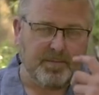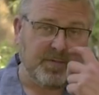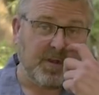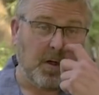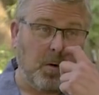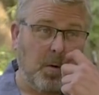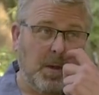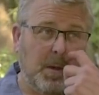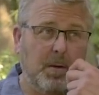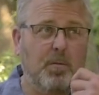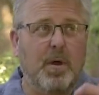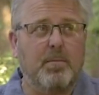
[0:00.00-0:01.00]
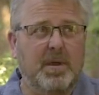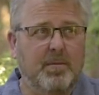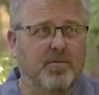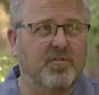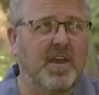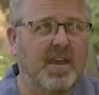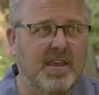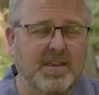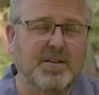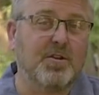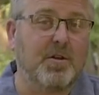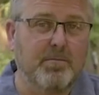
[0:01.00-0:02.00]
So when people say
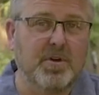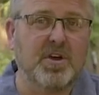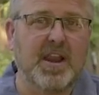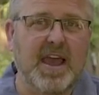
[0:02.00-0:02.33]
you can burn